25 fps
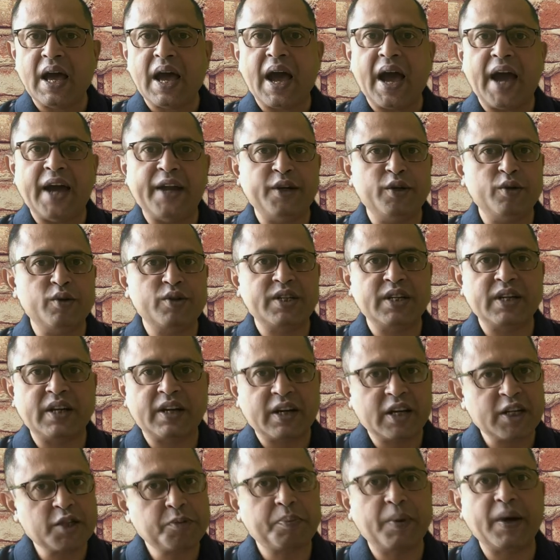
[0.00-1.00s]
and using
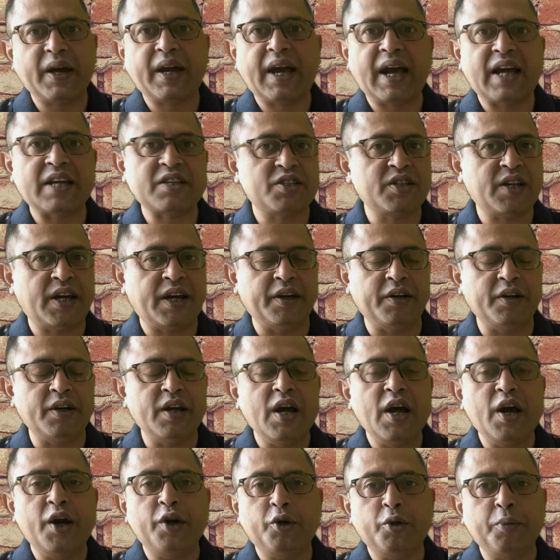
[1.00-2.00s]

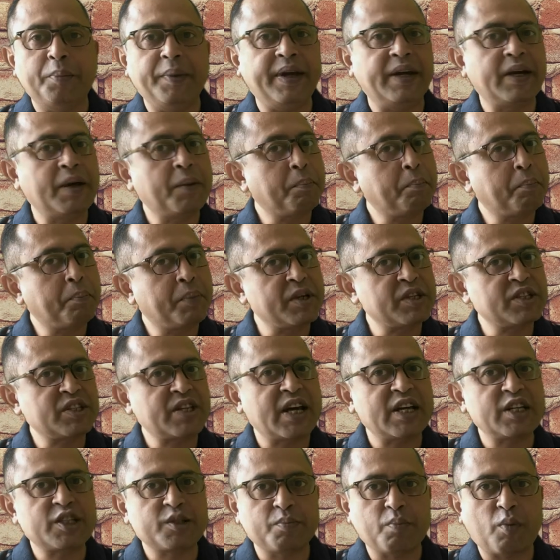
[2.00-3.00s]
CRISPR-Cas9 to make
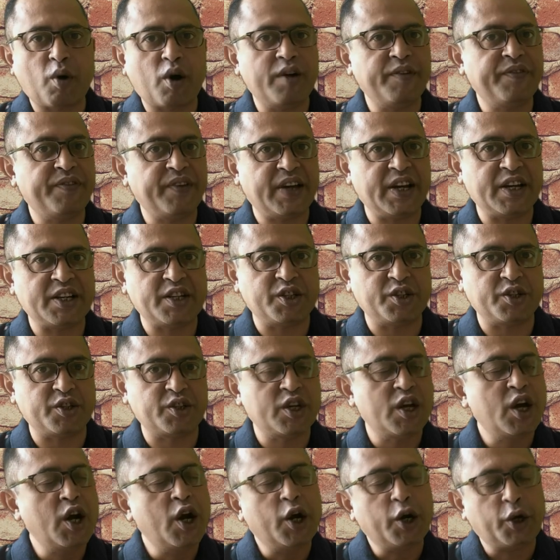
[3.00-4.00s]
precise modifications
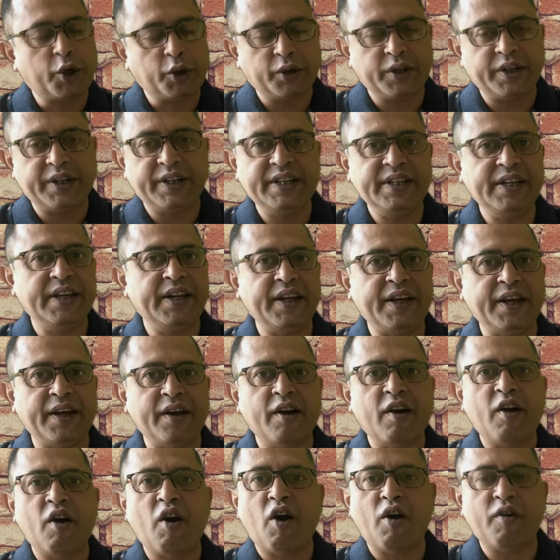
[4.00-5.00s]
to the DNA
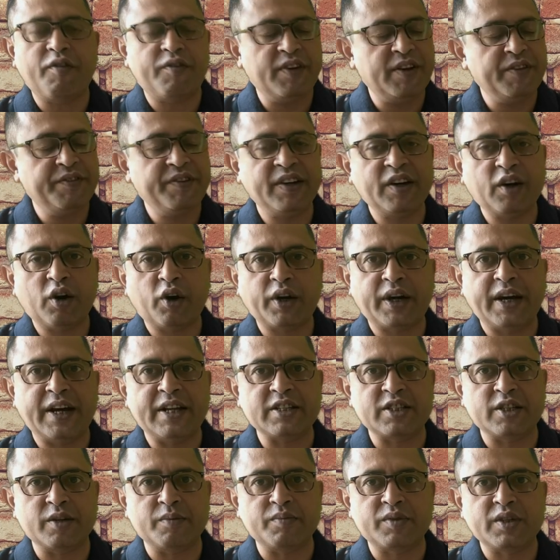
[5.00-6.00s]
of living
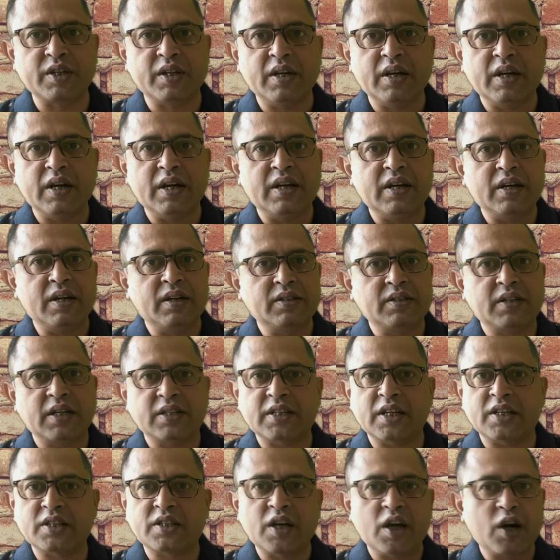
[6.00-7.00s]
organisms
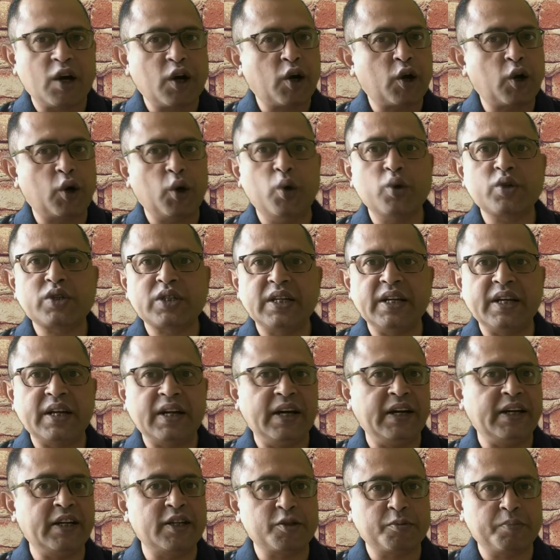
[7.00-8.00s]
such as closely
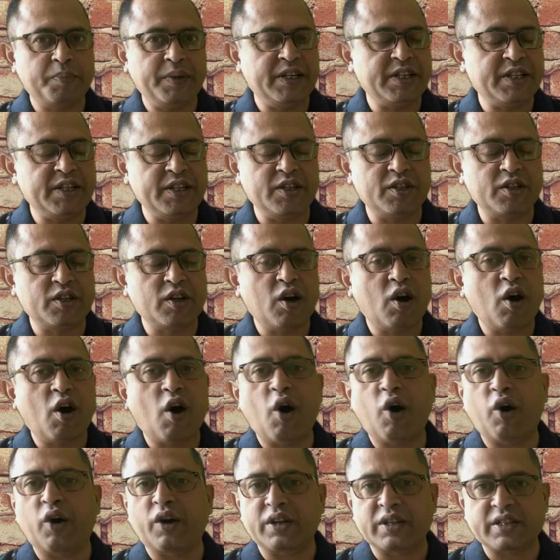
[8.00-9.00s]
related species
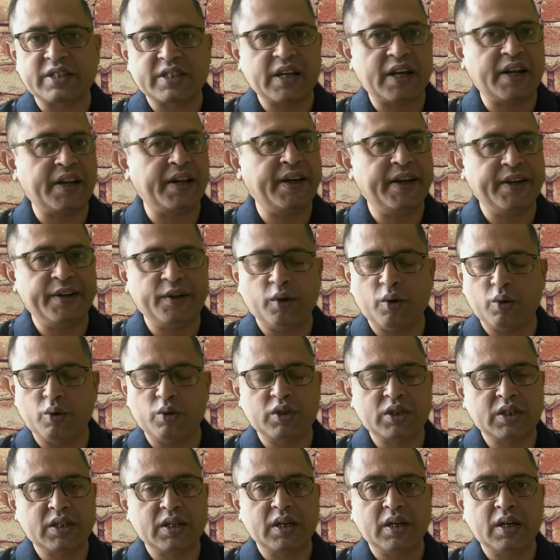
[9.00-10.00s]
or surrogate
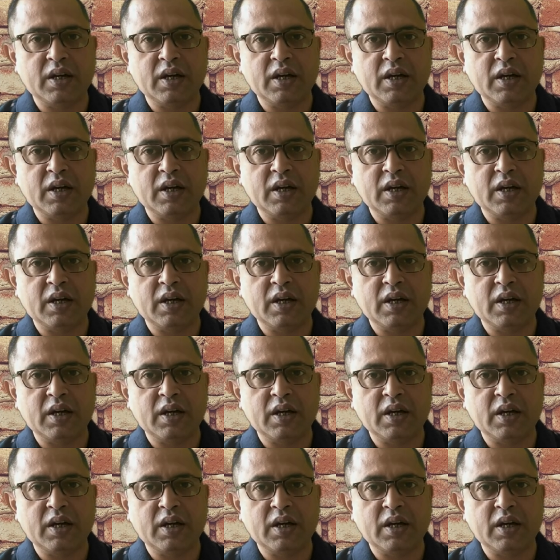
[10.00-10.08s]
hosts.